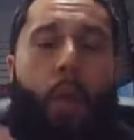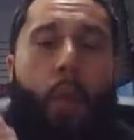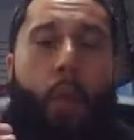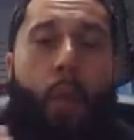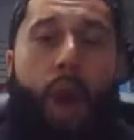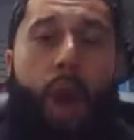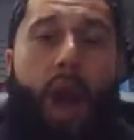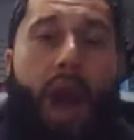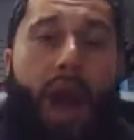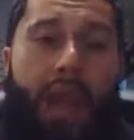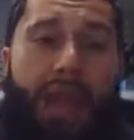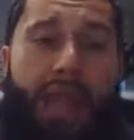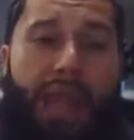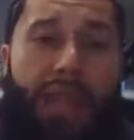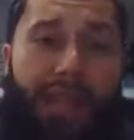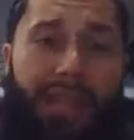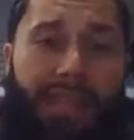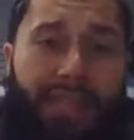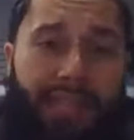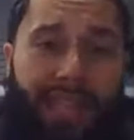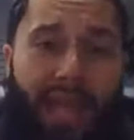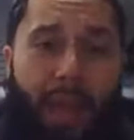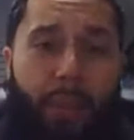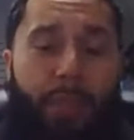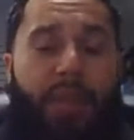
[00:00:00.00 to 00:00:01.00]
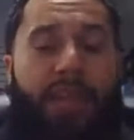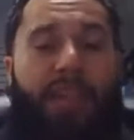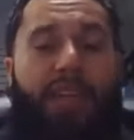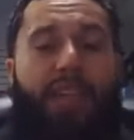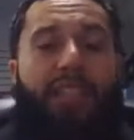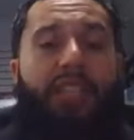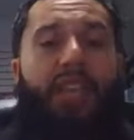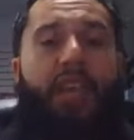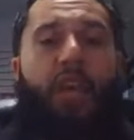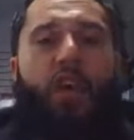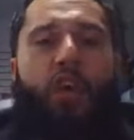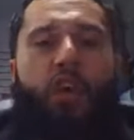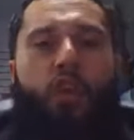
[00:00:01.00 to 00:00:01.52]
Why is that?
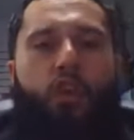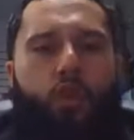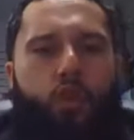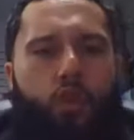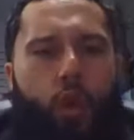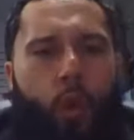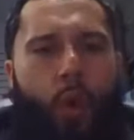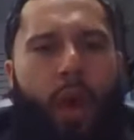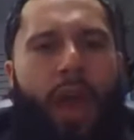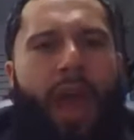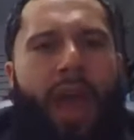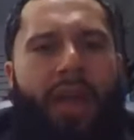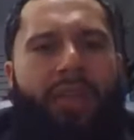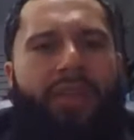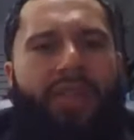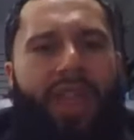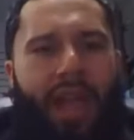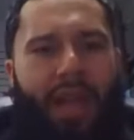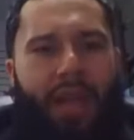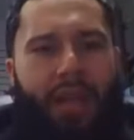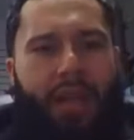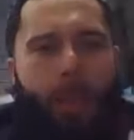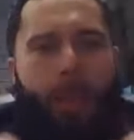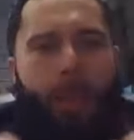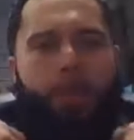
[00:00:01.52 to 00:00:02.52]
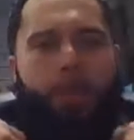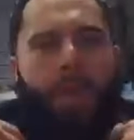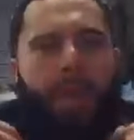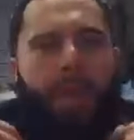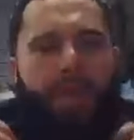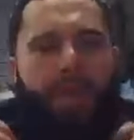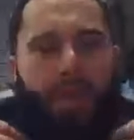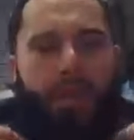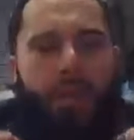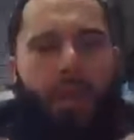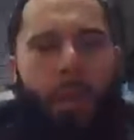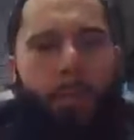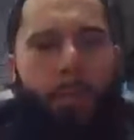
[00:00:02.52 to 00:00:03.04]
Because you don't have
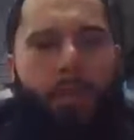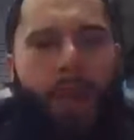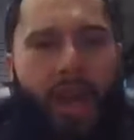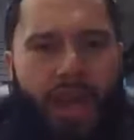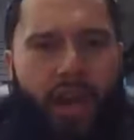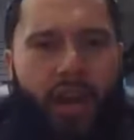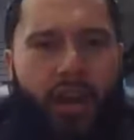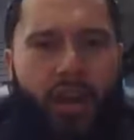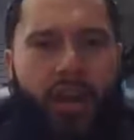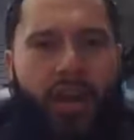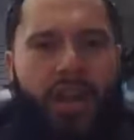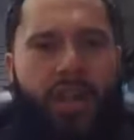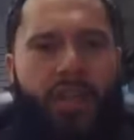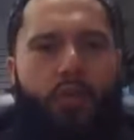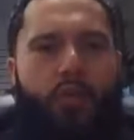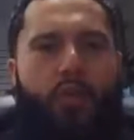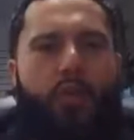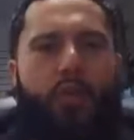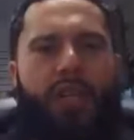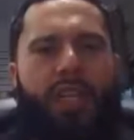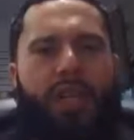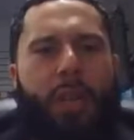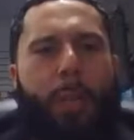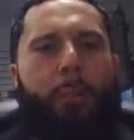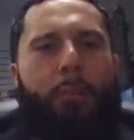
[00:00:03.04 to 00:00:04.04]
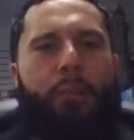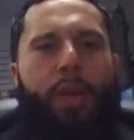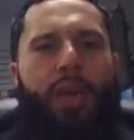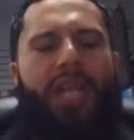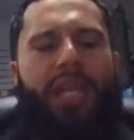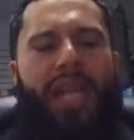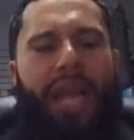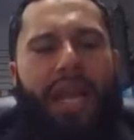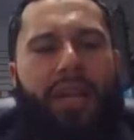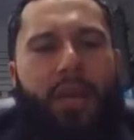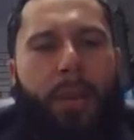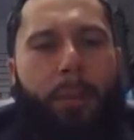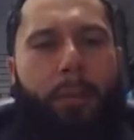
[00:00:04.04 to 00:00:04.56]
the competitor in you. You need to
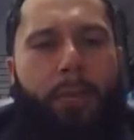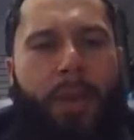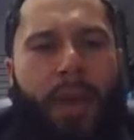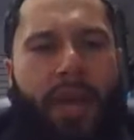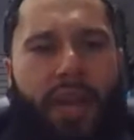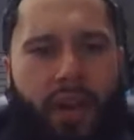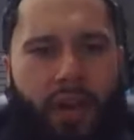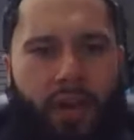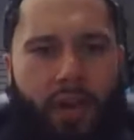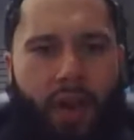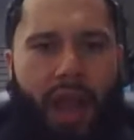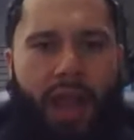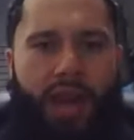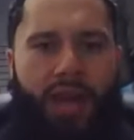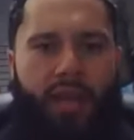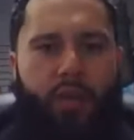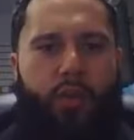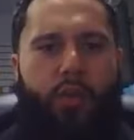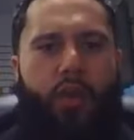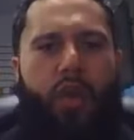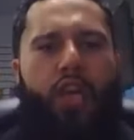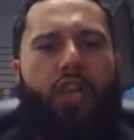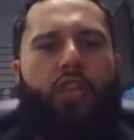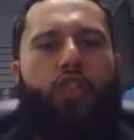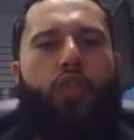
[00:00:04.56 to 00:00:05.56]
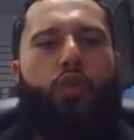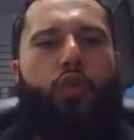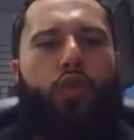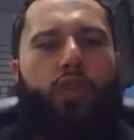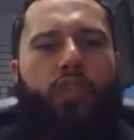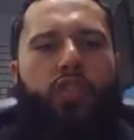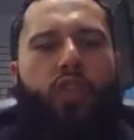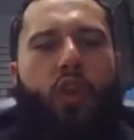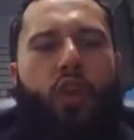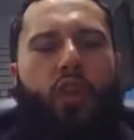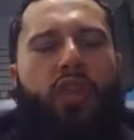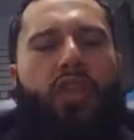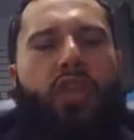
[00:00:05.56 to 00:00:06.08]
bring that competitor out of you so you
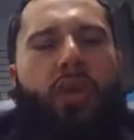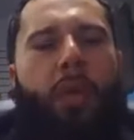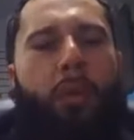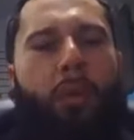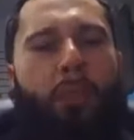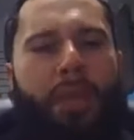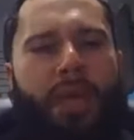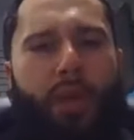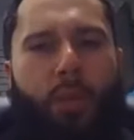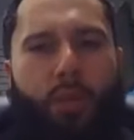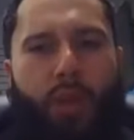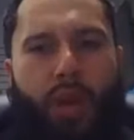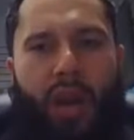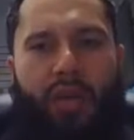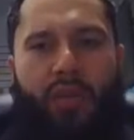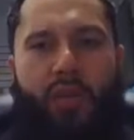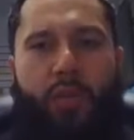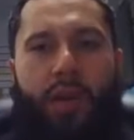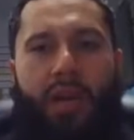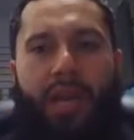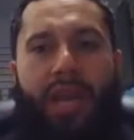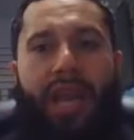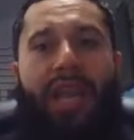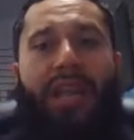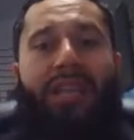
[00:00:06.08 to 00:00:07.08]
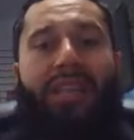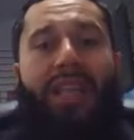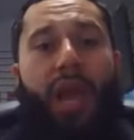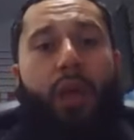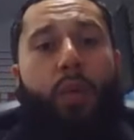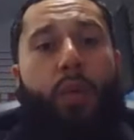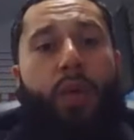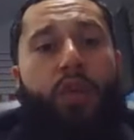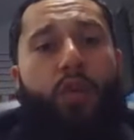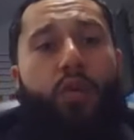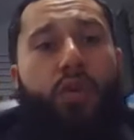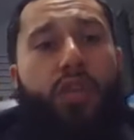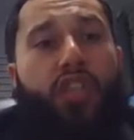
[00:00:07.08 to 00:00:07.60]
can start to compete with everyone.
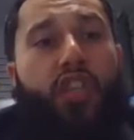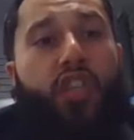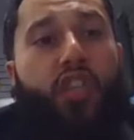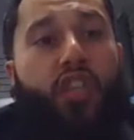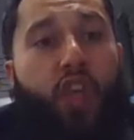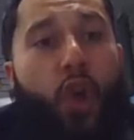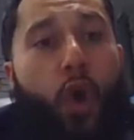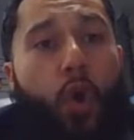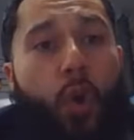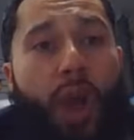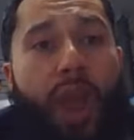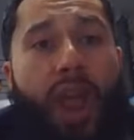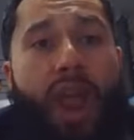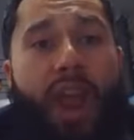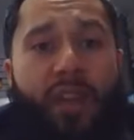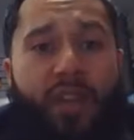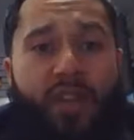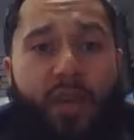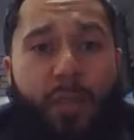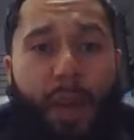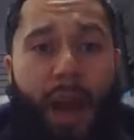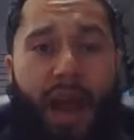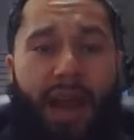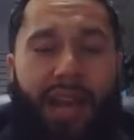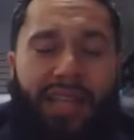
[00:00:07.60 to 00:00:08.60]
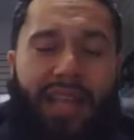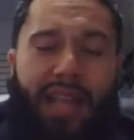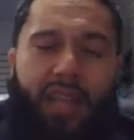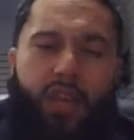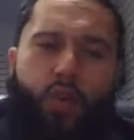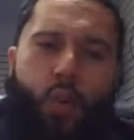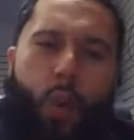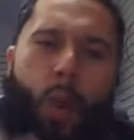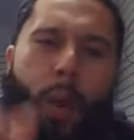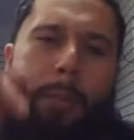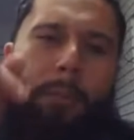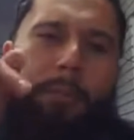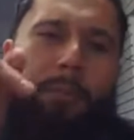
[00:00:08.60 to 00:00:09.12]
That way you can show everybody that
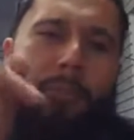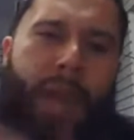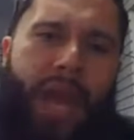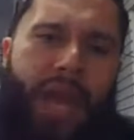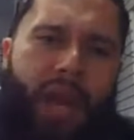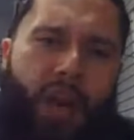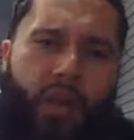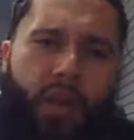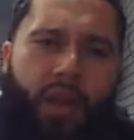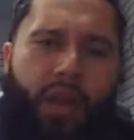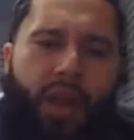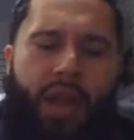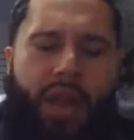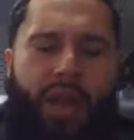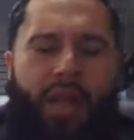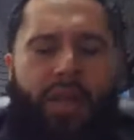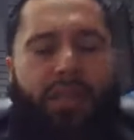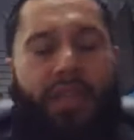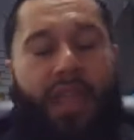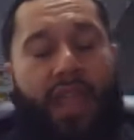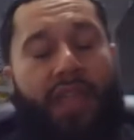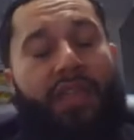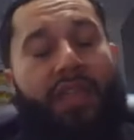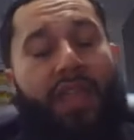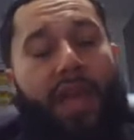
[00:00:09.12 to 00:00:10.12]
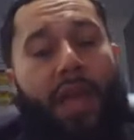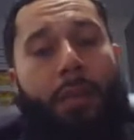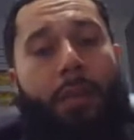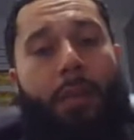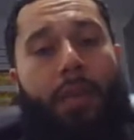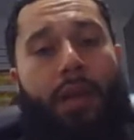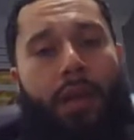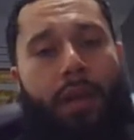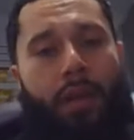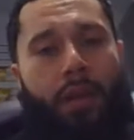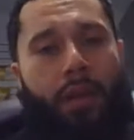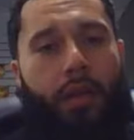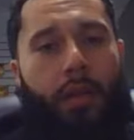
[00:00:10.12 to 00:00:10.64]
you are better than them.